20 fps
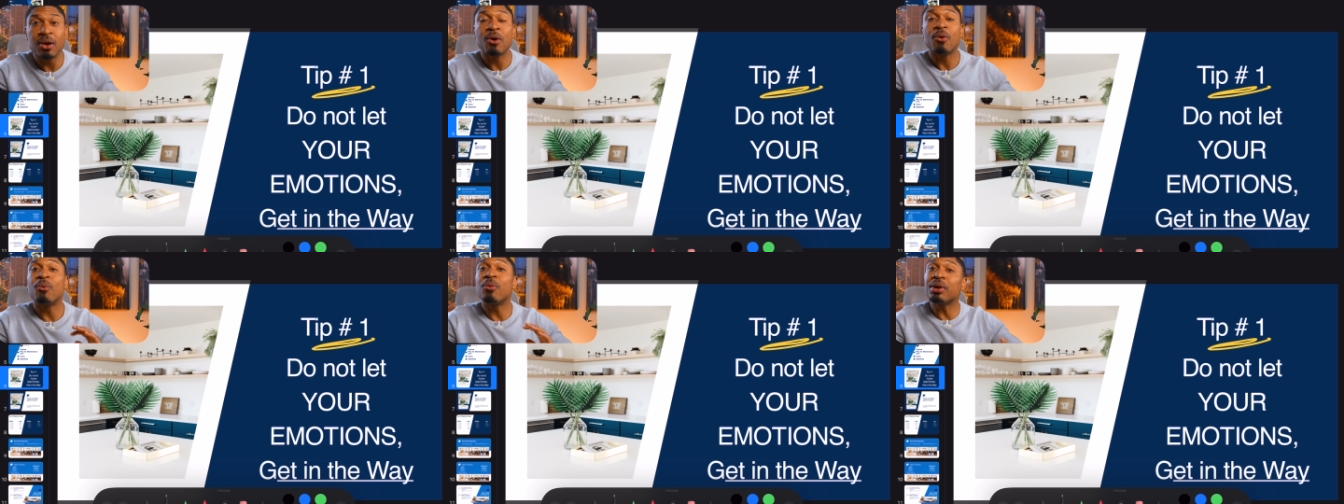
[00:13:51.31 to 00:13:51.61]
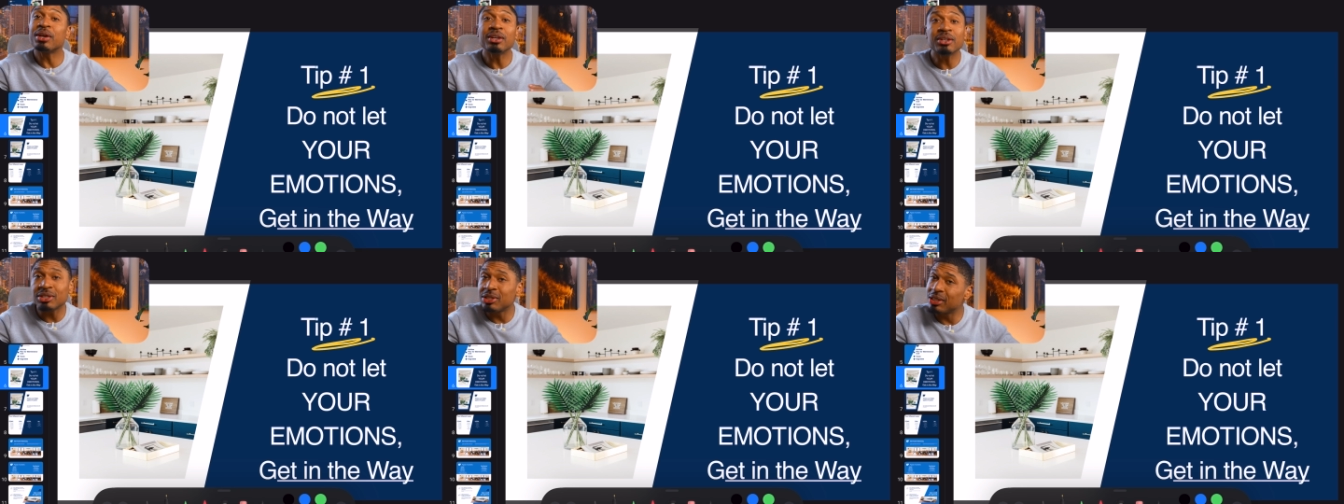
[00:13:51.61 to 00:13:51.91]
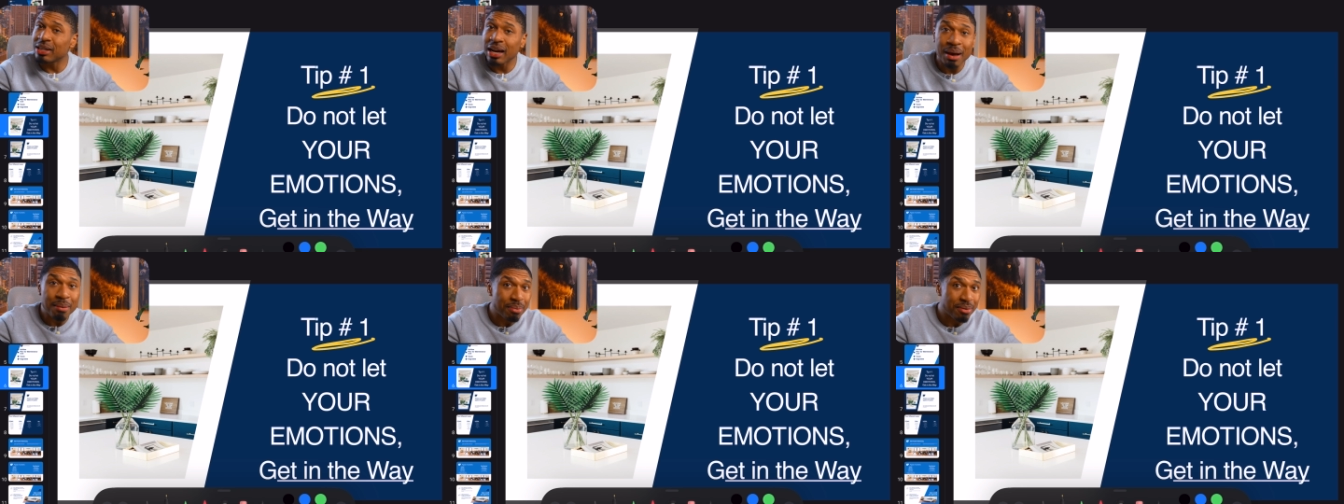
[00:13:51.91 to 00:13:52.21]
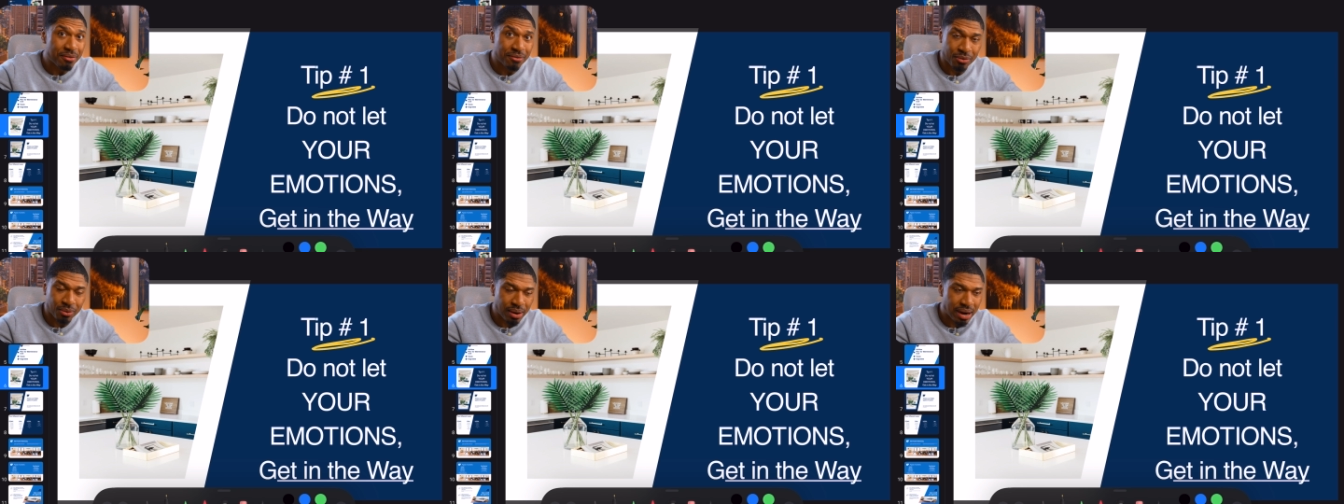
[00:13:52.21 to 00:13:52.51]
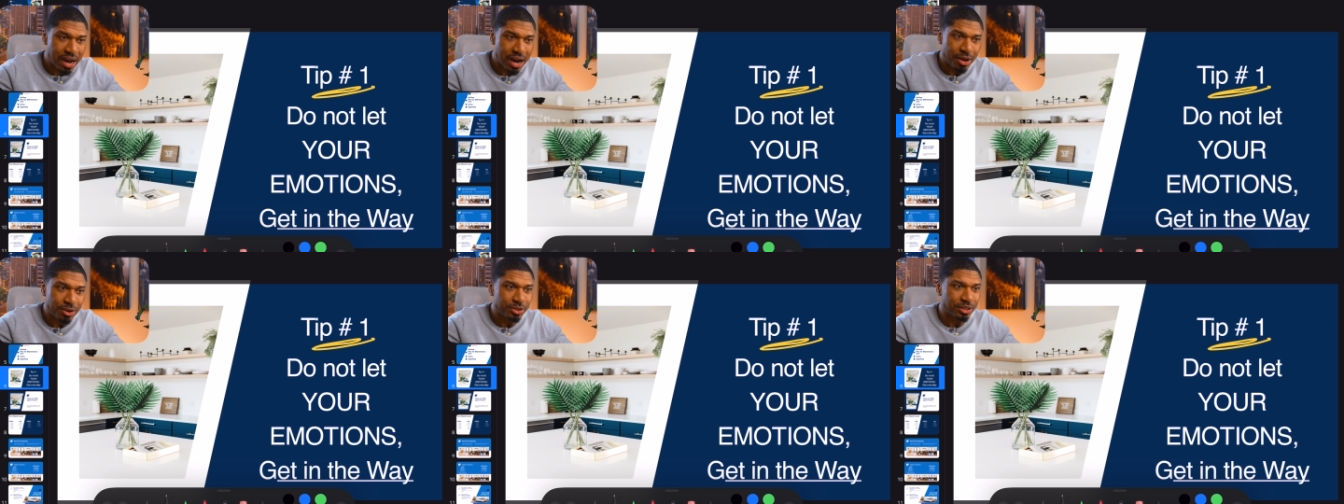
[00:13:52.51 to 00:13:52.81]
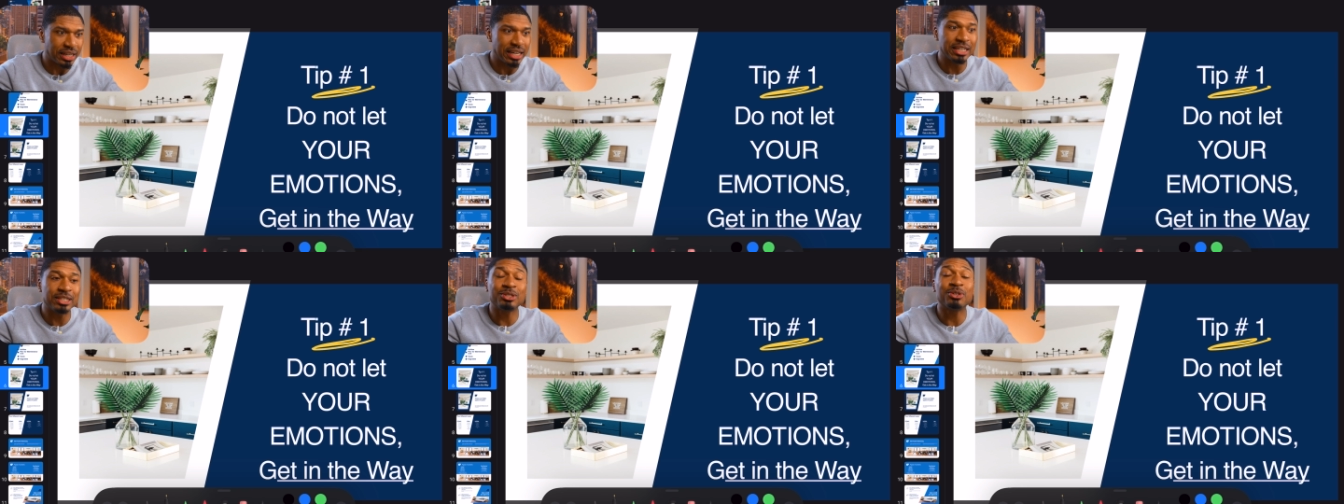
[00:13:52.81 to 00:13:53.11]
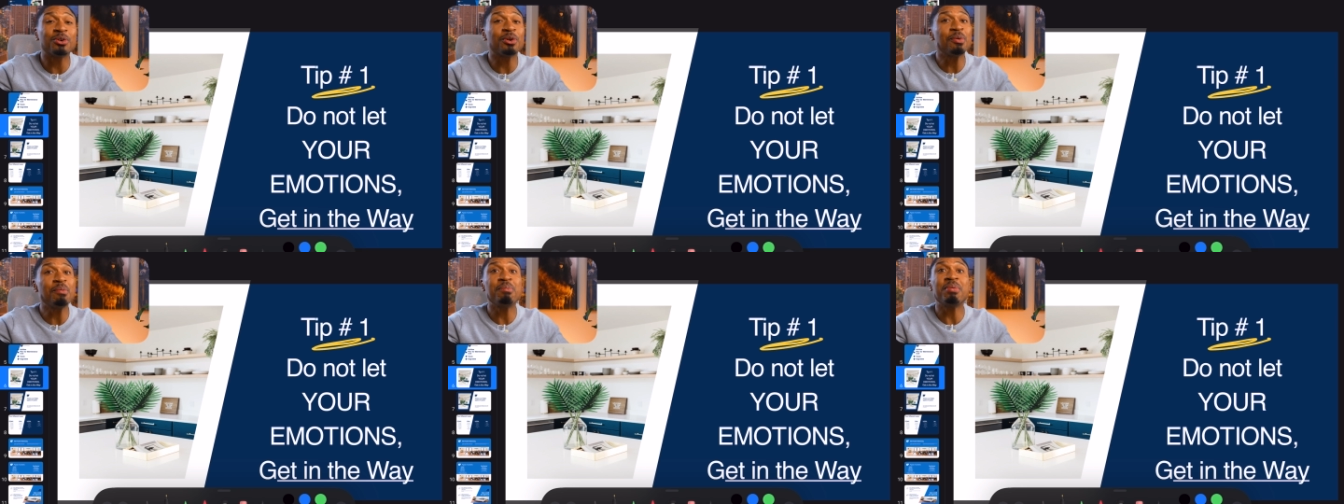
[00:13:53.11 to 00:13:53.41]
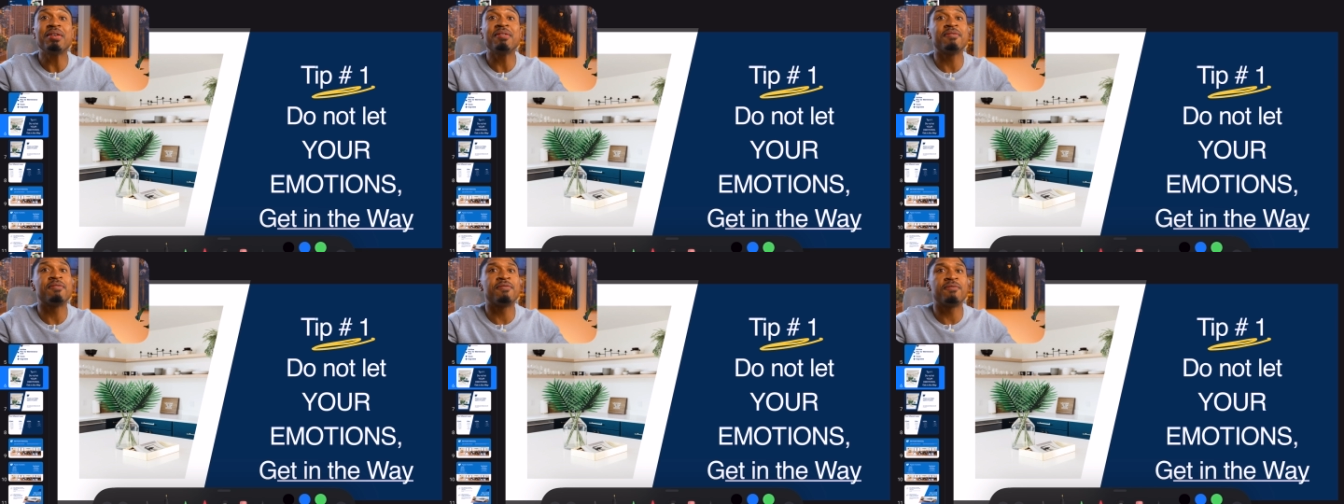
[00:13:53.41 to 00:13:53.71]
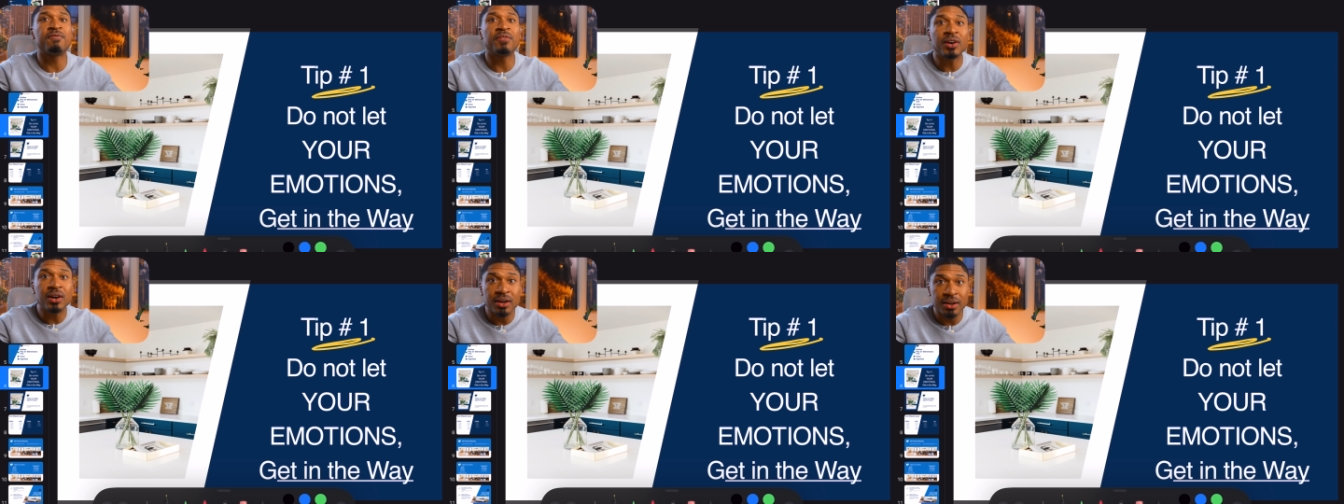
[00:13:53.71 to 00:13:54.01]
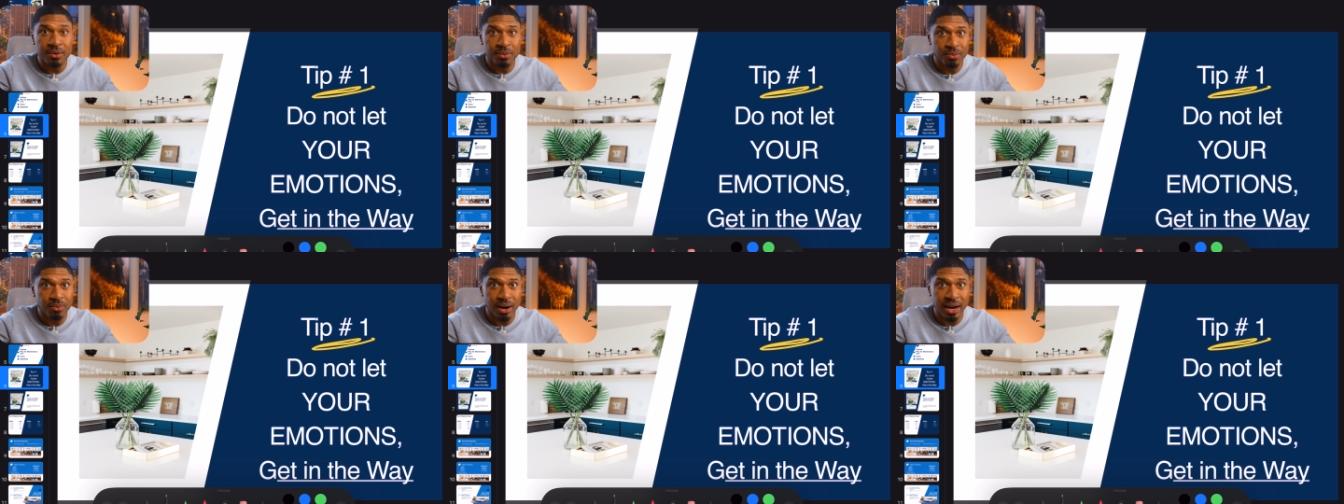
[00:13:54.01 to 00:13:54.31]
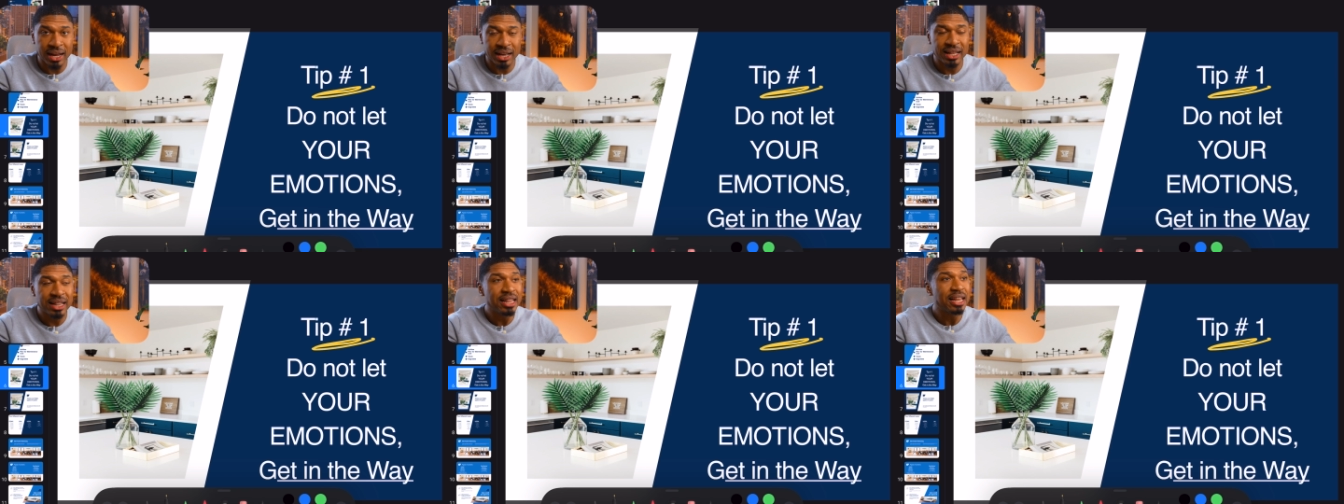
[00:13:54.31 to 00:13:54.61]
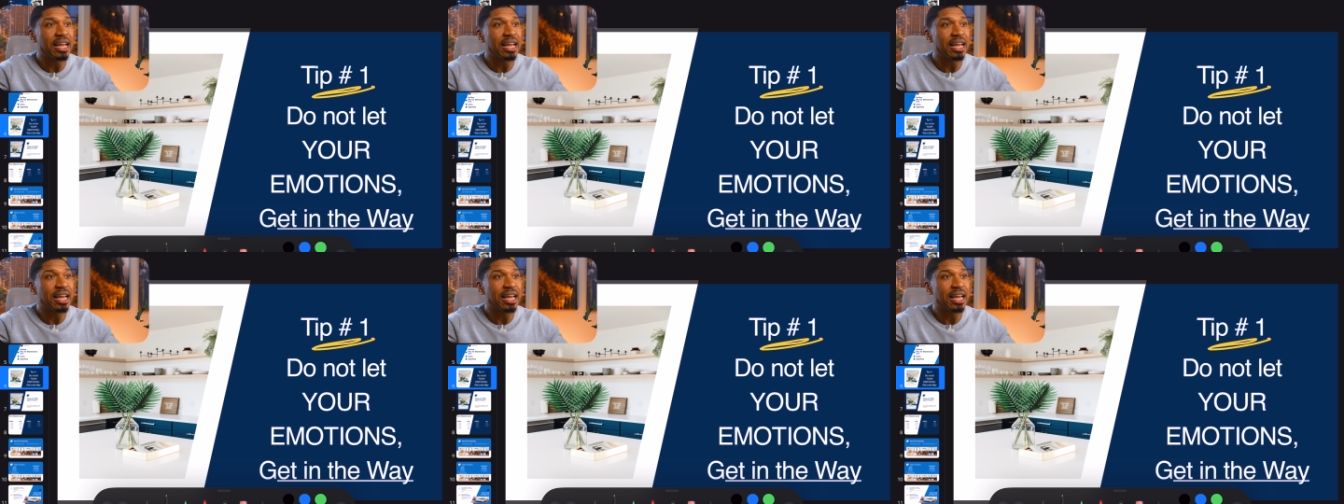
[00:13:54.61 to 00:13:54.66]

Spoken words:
When you're shopping for a house, it's gonna be fun, right?